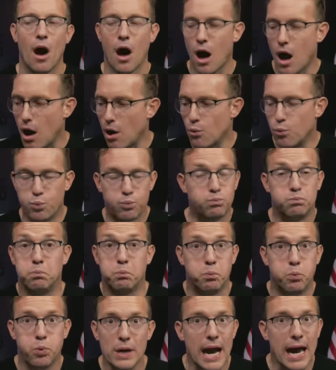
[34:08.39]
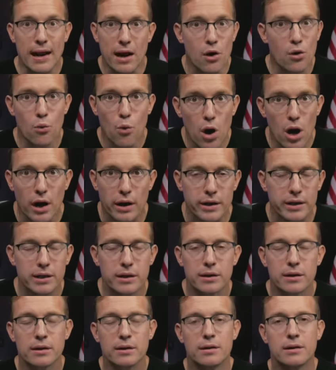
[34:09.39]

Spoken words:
we got to go to work.